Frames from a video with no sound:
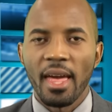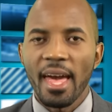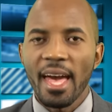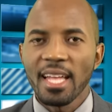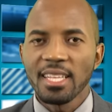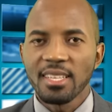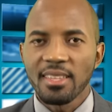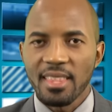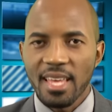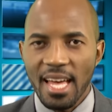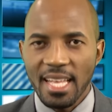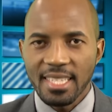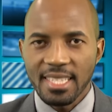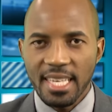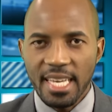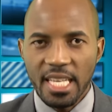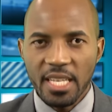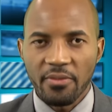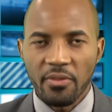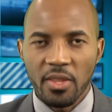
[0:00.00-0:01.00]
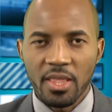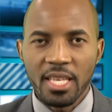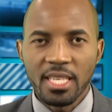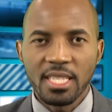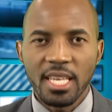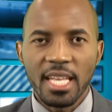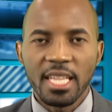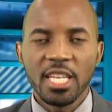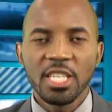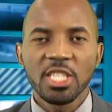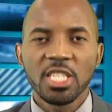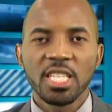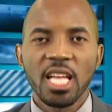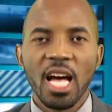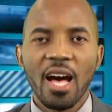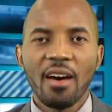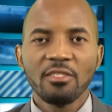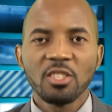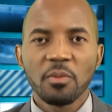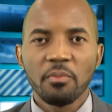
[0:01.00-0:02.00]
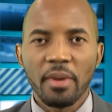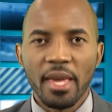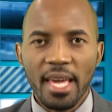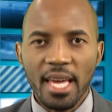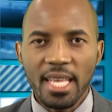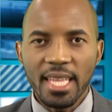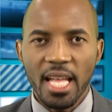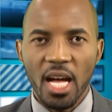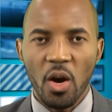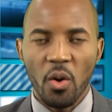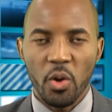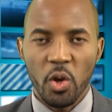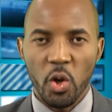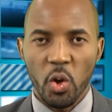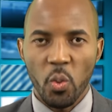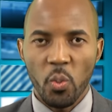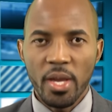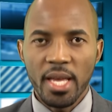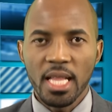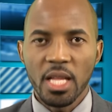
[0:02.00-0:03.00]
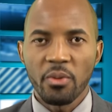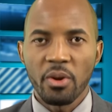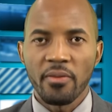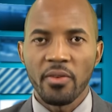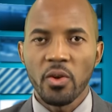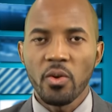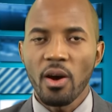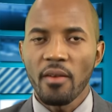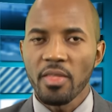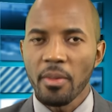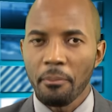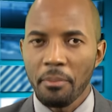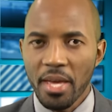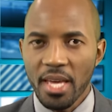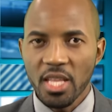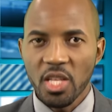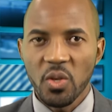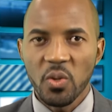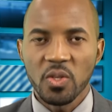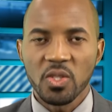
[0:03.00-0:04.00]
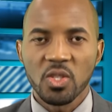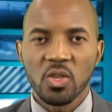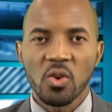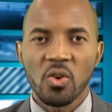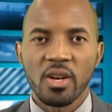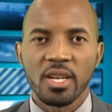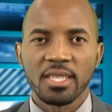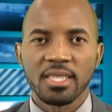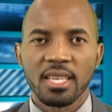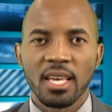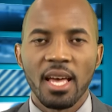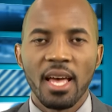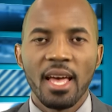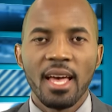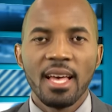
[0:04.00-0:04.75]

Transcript: And that's it for this edition of Jamaica Now, your weekly review of the big news stories.